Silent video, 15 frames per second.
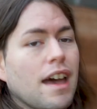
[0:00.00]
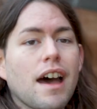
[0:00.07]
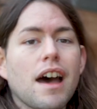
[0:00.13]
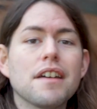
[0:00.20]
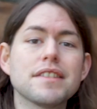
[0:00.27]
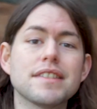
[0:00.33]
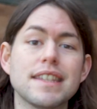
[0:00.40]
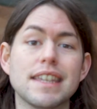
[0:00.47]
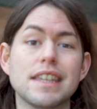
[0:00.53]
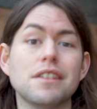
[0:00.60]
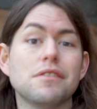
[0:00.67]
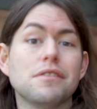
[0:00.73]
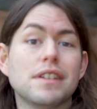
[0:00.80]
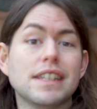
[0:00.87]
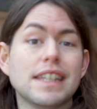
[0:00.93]
I'll see
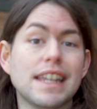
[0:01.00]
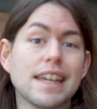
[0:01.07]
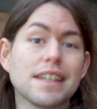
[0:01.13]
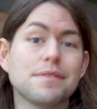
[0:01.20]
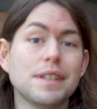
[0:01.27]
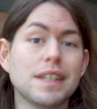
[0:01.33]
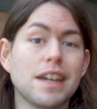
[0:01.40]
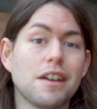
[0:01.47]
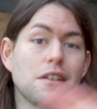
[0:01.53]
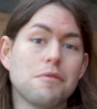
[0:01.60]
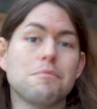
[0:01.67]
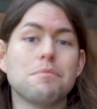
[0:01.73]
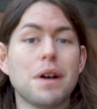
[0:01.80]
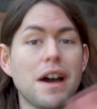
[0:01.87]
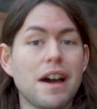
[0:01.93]
you in the next video.
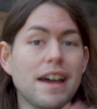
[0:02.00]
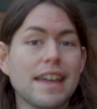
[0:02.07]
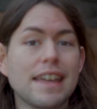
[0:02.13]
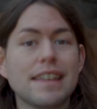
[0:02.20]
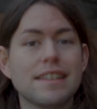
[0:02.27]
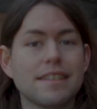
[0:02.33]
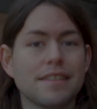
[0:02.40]
Bye!